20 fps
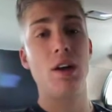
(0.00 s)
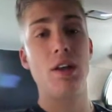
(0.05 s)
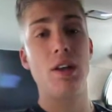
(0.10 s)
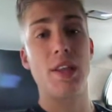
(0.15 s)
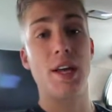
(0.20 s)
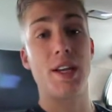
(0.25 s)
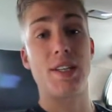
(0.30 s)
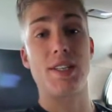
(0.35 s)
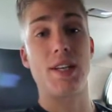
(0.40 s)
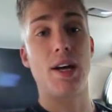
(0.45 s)

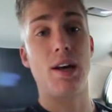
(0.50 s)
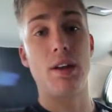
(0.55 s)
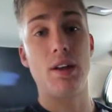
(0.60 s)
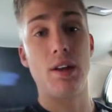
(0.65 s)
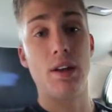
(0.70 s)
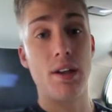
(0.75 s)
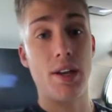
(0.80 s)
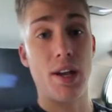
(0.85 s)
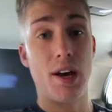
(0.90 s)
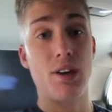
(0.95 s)
that's done.
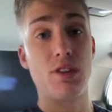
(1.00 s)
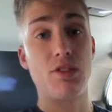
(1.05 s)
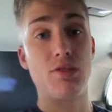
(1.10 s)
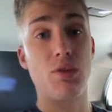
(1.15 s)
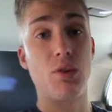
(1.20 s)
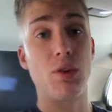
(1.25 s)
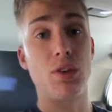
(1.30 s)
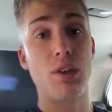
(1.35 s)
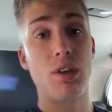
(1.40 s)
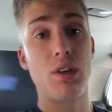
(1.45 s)
Now it's
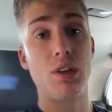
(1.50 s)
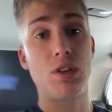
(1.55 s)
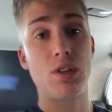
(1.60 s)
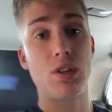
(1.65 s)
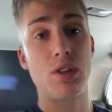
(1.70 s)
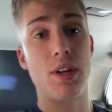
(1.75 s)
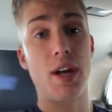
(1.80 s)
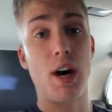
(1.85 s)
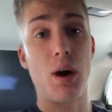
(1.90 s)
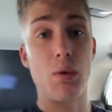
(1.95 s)
fourth.
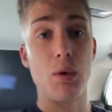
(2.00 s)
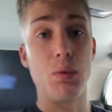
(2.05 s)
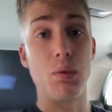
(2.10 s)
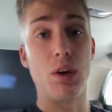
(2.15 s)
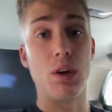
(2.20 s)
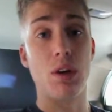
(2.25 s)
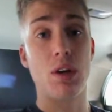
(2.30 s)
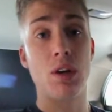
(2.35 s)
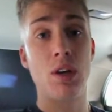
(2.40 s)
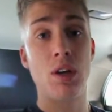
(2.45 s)
So now we
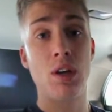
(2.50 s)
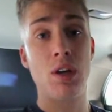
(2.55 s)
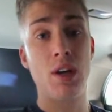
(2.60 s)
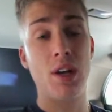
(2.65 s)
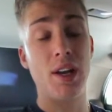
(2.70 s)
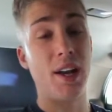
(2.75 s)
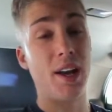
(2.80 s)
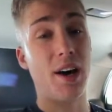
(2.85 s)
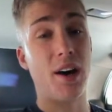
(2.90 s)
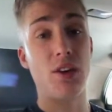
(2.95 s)
work.
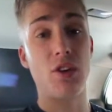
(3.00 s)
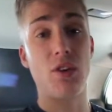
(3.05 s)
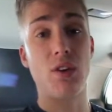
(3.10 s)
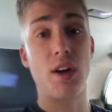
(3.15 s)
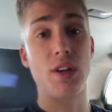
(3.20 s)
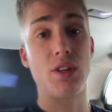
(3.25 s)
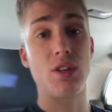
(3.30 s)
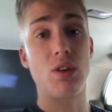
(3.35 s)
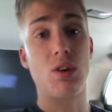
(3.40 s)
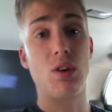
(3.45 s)
Now you
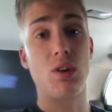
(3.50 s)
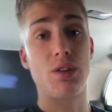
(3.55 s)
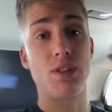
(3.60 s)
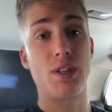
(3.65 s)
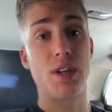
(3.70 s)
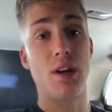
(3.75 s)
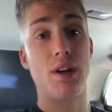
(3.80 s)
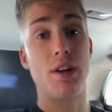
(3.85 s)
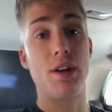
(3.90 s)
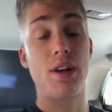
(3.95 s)
write your goals
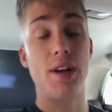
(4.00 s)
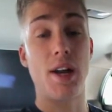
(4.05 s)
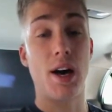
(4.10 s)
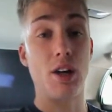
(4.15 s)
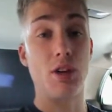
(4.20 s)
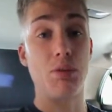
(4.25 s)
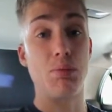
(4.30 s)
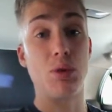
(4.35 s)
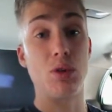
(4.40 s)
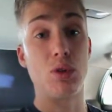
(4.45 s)
down, now
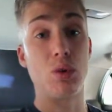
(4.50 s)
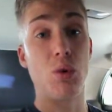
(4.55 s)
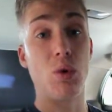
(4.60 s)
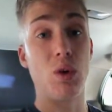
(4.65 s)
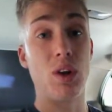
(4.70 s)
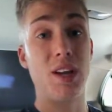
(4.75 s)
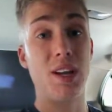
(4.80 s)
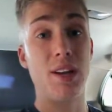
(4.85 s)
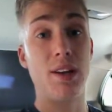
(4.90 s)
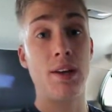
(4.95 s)
you put
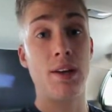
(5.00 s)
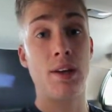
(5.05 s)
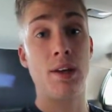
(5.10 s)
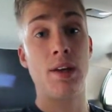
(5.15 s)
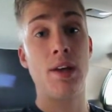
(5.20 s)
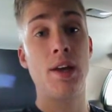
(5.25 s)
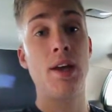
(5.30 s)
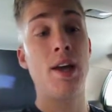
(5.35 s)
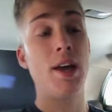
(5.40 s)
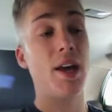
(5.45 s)
all in,
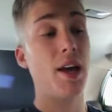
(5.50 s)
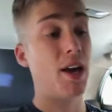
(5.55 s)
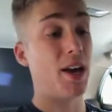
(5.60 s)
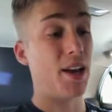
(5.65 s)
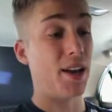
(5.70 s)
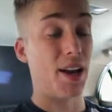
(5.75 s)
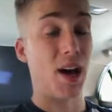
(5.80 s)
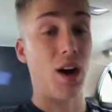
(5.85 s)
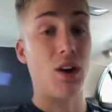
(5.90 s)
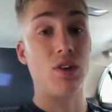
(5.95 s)

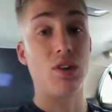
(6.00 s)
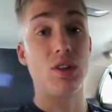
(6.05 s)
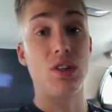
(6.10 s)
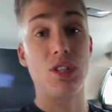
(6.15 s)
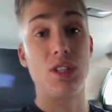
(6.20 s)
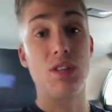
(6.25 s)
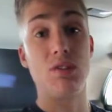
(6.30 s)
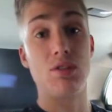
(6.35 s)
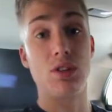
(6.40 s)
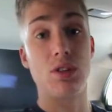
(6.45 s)
and now you
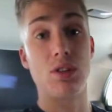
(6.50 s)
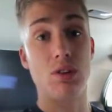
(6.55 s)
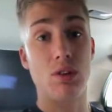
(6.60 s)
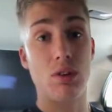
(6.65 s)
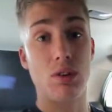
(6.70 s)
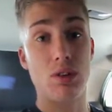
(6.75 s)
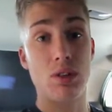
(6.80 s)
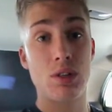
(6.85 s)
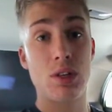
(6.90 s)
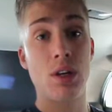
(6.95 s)
achieve those
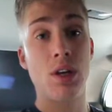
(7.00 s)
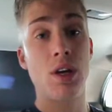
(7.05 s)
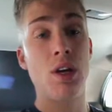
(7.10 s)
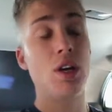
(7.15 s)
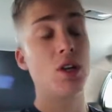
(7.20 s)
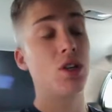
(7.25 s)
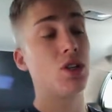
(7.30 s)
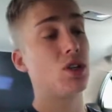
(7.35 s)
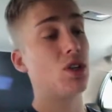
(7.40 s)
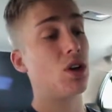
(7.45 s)
goals.
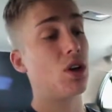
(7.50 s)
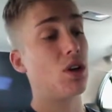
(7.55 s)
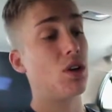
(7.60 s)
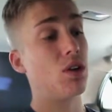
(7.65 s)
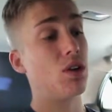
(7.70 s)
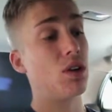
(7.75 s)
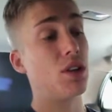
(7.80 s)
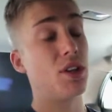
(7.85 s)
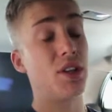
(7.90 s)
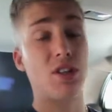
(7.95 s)

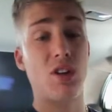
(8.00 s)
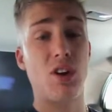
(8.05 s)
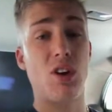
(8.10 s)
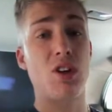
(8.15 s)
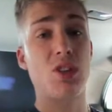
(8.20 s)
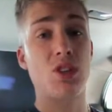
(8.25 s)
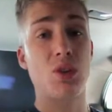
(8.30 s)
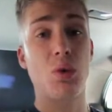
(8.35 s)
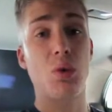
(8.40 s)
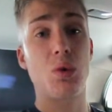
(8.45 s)
So this
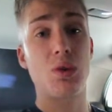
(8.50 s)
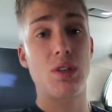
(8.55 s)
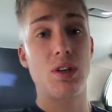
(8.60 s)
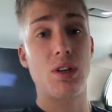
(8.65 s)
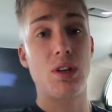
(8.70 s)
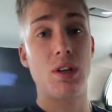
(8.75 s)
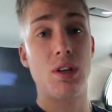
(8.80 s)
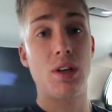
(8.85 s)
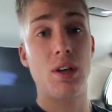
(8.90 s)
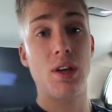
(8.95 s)
last
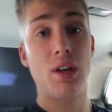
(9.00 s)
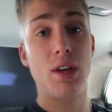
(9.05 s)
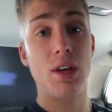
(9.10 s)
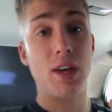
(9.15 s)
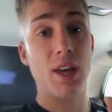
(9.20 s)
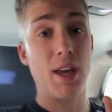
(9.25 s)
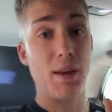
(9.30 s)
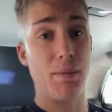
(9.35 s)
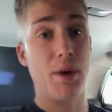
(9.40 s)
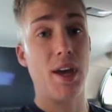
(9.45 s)
quarter
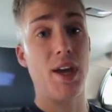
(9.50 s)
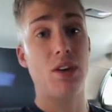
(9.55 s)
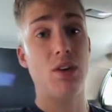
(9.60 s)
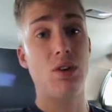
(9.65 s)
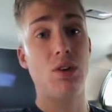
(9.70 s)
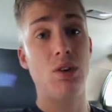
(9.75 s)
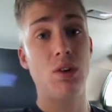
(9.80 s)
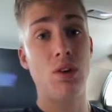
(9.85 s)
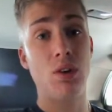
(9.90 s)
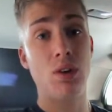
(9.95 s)
can make you,